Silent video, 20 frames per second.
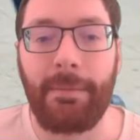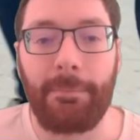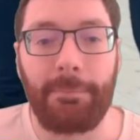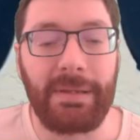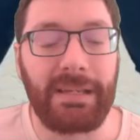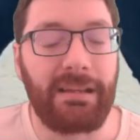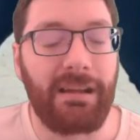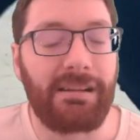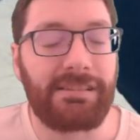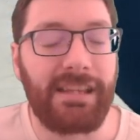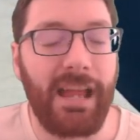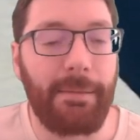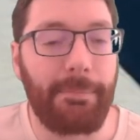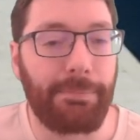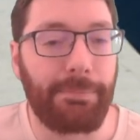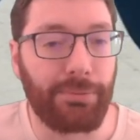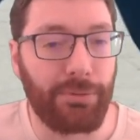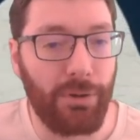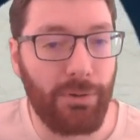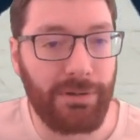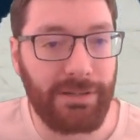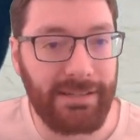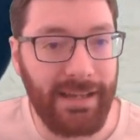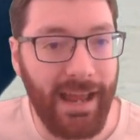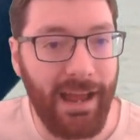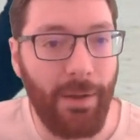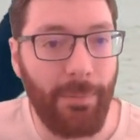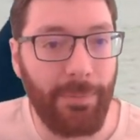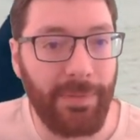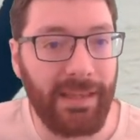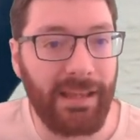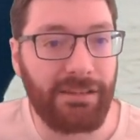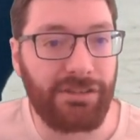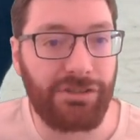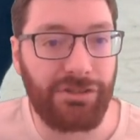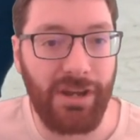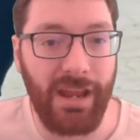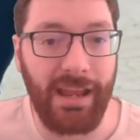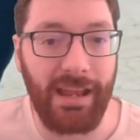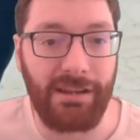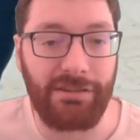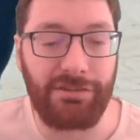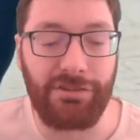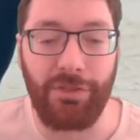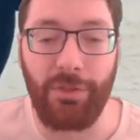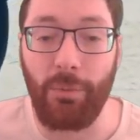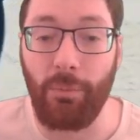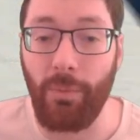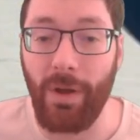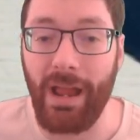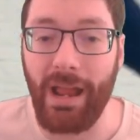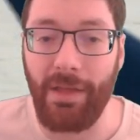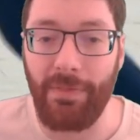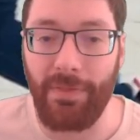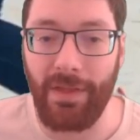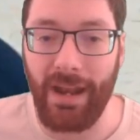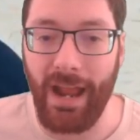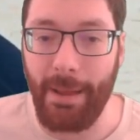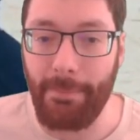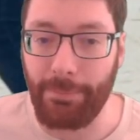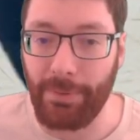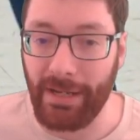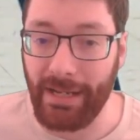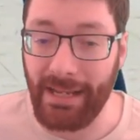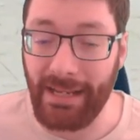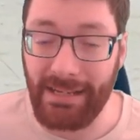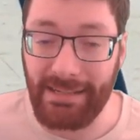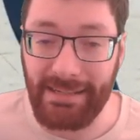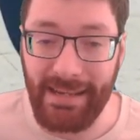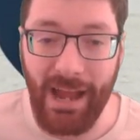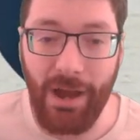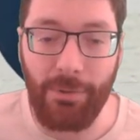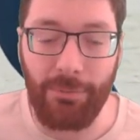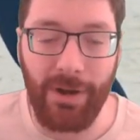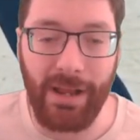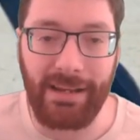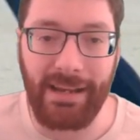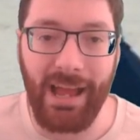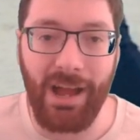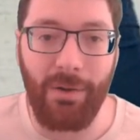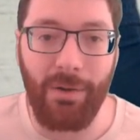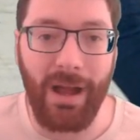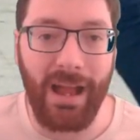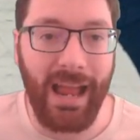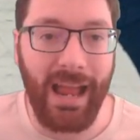because I broke down the exchange the way that I'm breaking it down right now. I